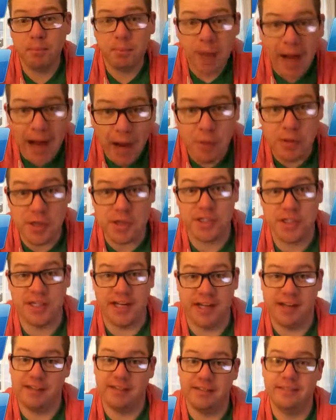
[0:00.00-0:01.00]

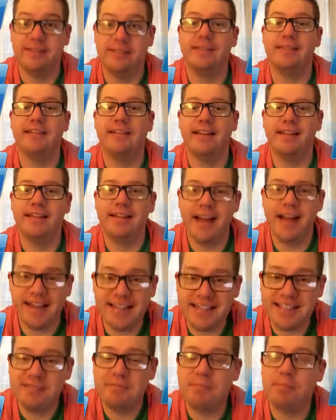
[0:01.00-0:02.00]
PowerShell.
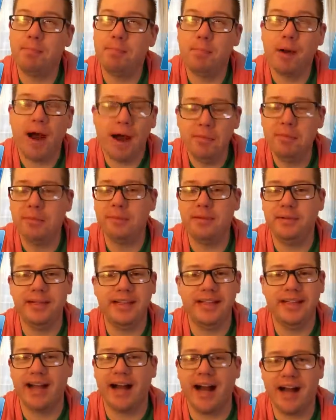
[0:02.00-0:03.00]
That's probably,